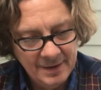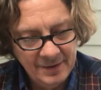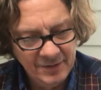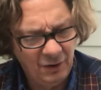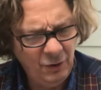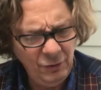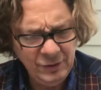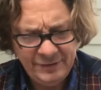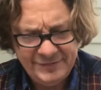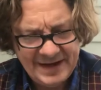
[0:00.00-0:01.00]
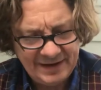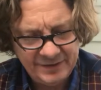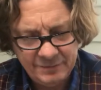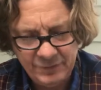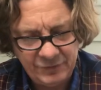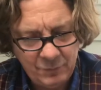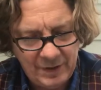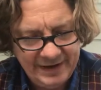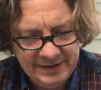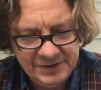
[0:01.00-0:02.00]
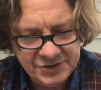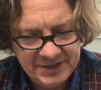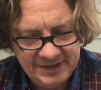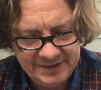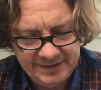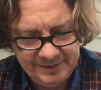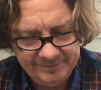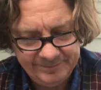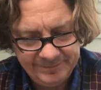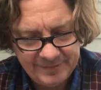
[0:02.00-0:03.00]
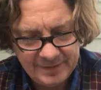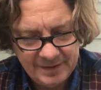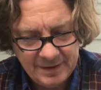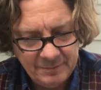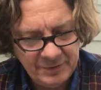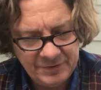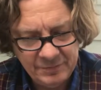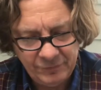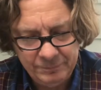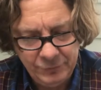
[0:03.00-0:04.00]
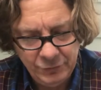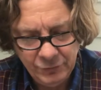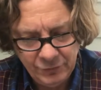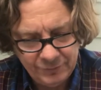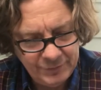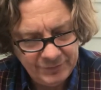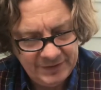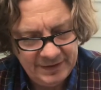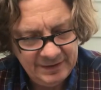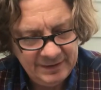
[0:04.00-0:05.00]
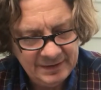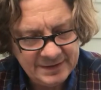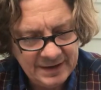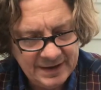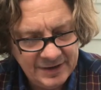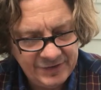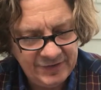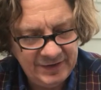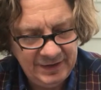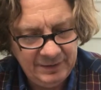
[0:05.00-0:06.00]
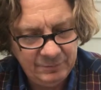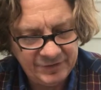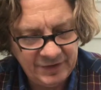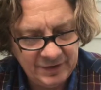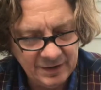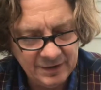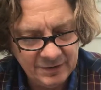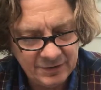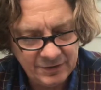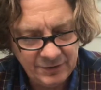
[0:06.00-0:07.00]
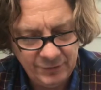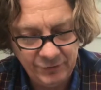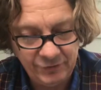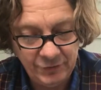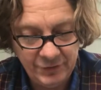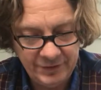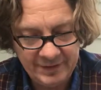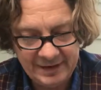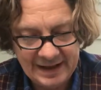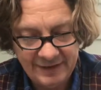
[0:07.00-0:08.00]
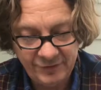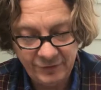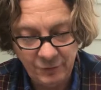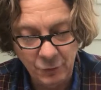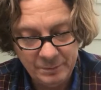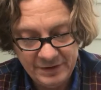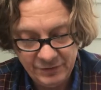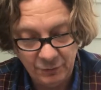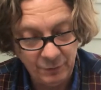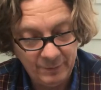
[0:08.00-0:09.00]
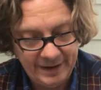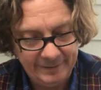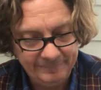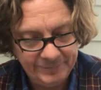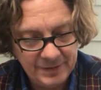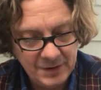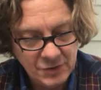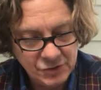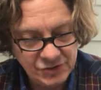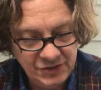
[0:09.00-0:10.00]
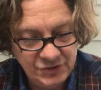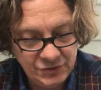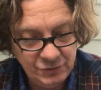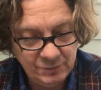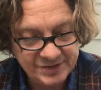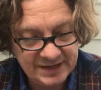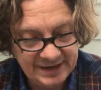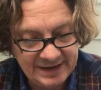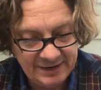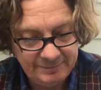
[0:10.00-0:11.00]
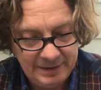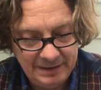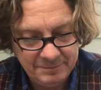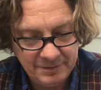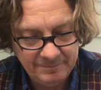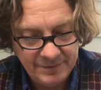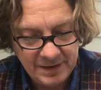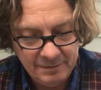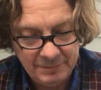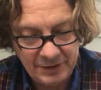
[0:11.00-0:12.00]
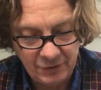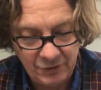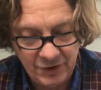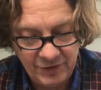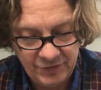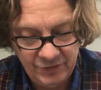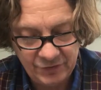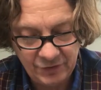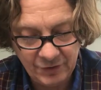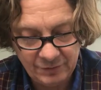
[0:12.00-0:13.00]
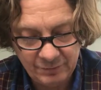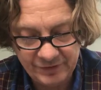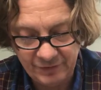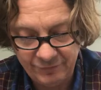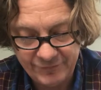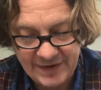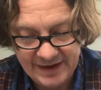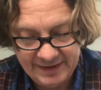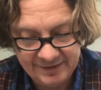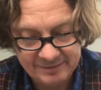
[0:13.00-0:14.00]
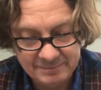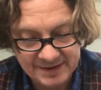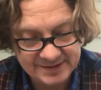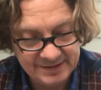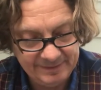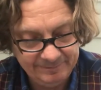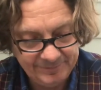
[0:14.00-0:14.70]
The whole effect was quite enchanting, but the most beautiful thing in the entire scene was a young girl who stood in the castle's open doorway. She too was cut out of paper, but her gauzy skirt was of finest muslin.